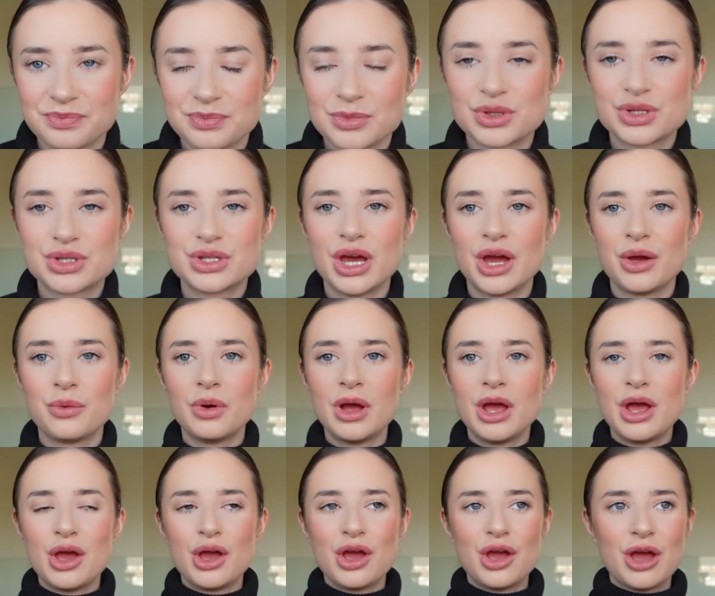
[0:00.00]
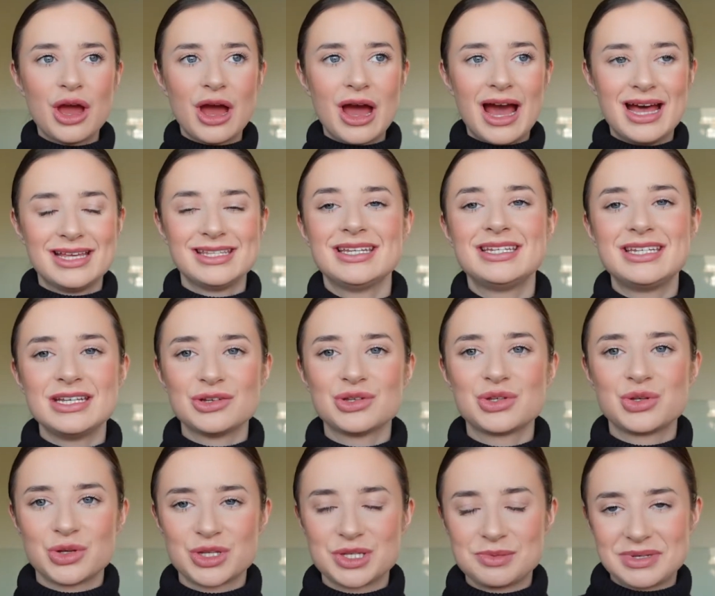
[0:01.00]
So as a deal
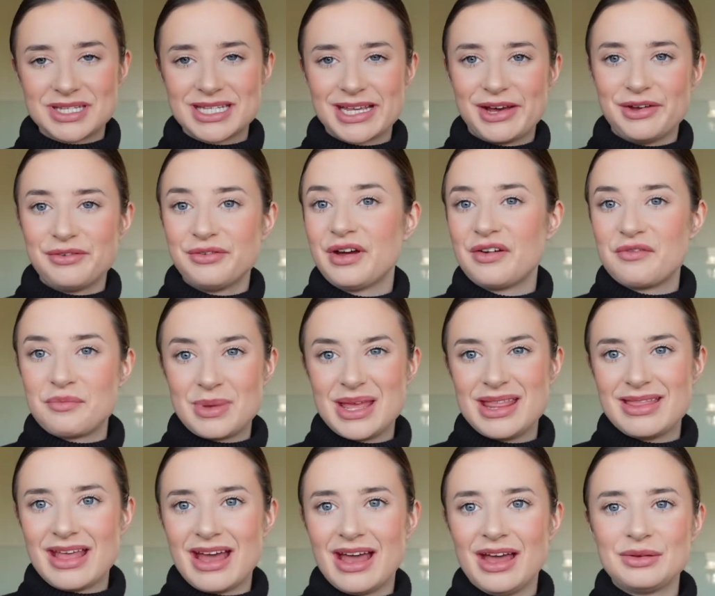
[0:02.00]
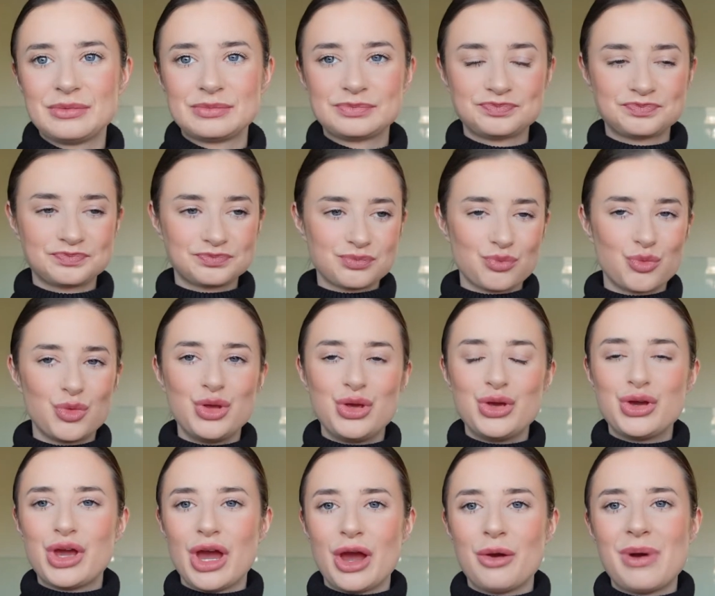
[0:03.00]
sourcer myself, I've been there. You
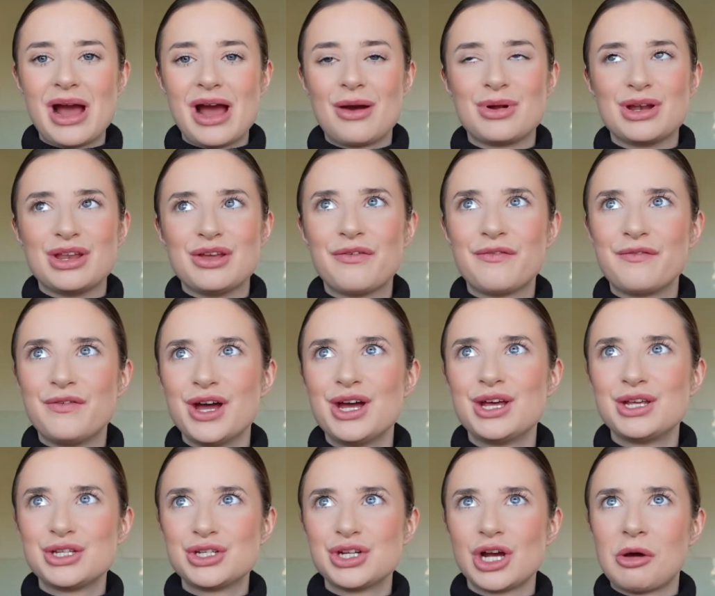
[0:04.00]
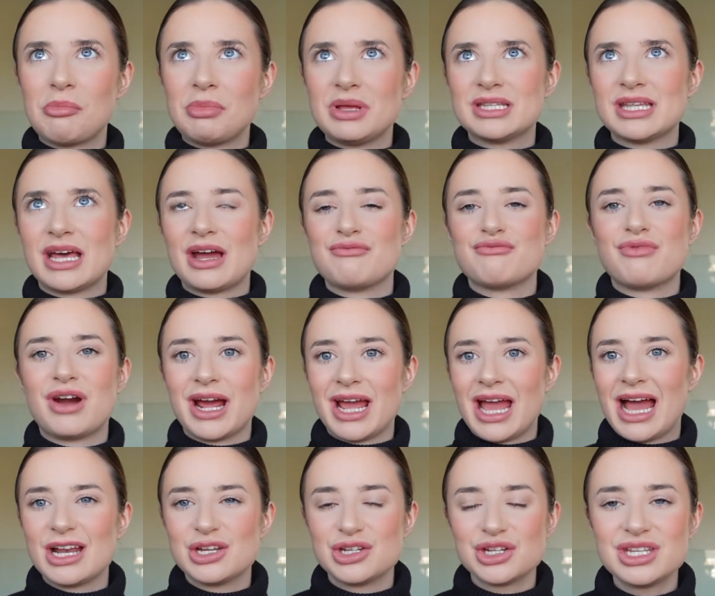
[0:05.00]
go out and your first job is like, right,
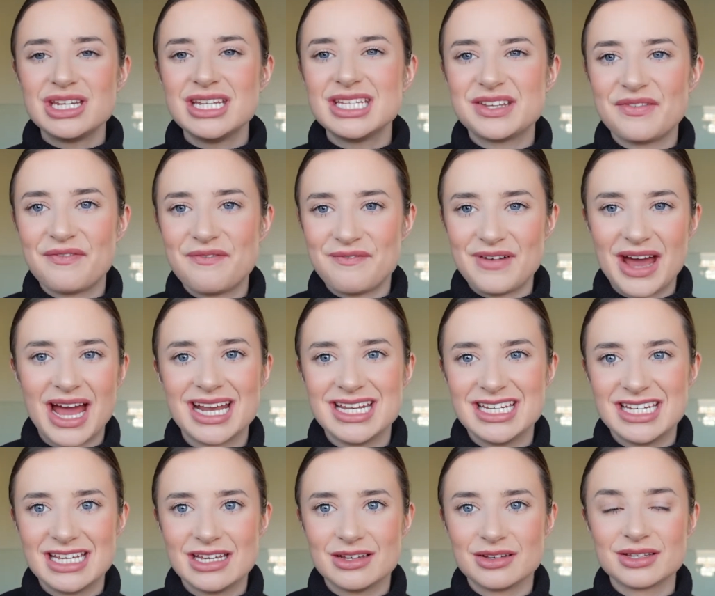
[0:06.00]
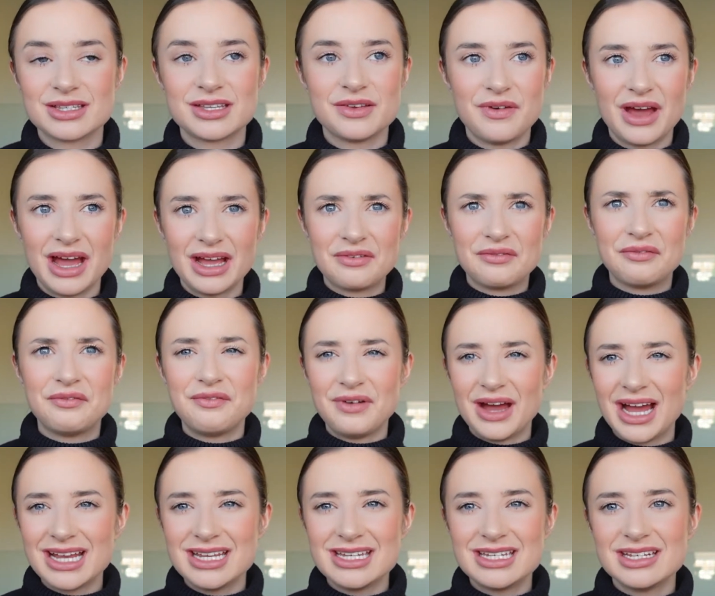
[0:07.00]
I just need to find deals. If I can
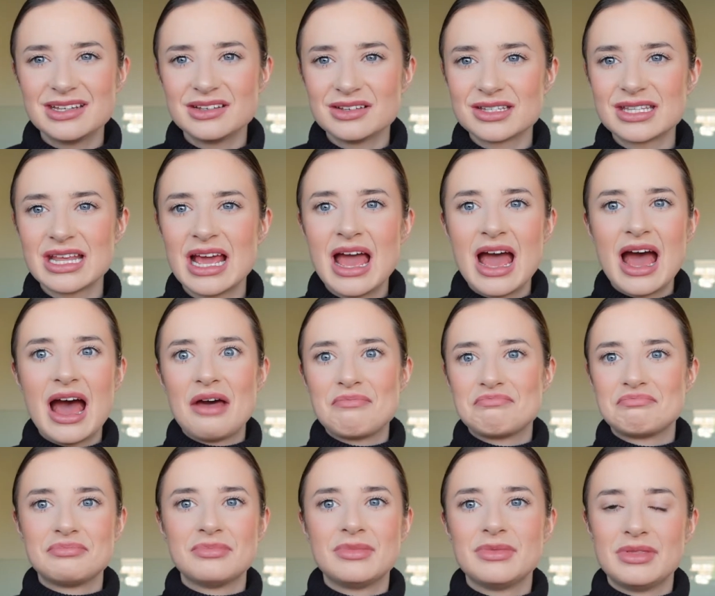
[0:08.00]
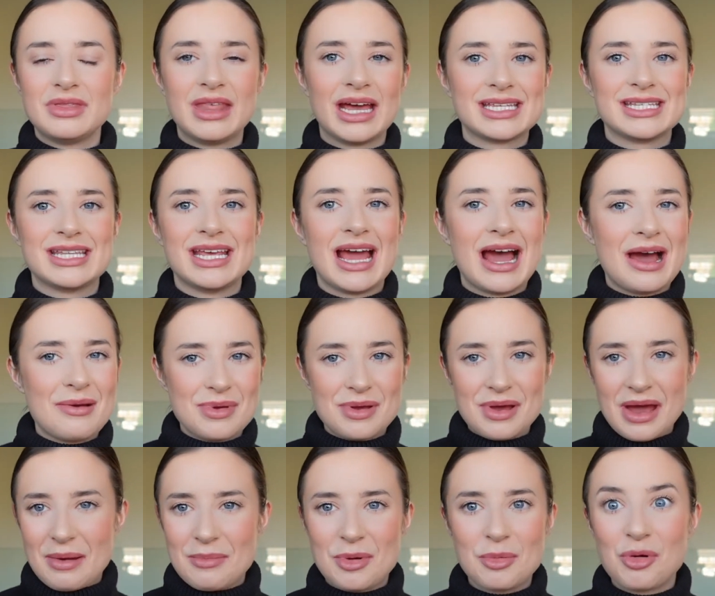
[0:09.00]
find deals, that's it,
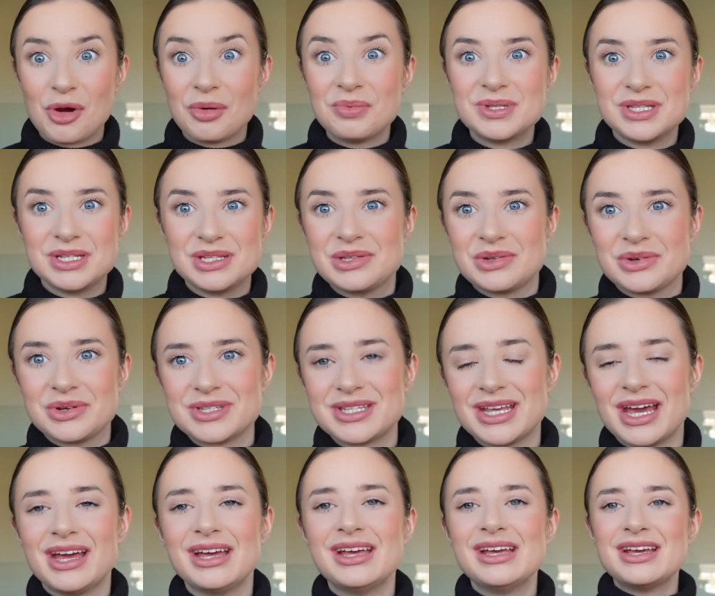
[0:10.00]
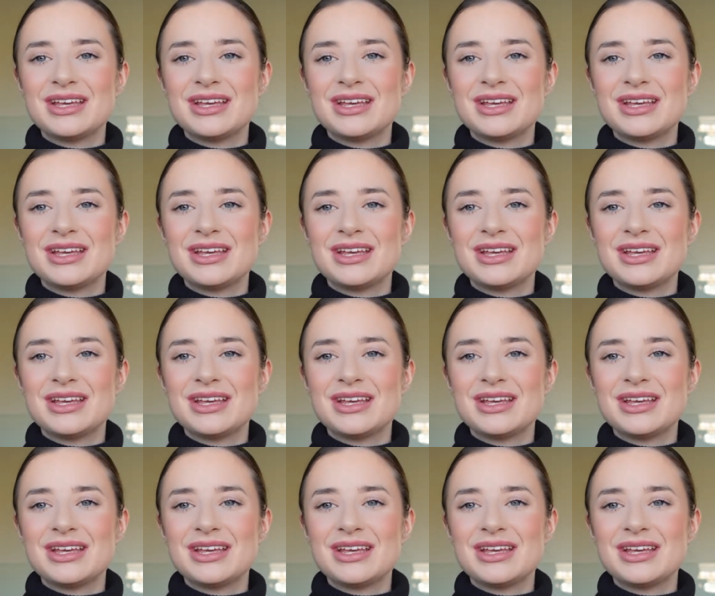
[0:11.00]
I'm a property sourcer.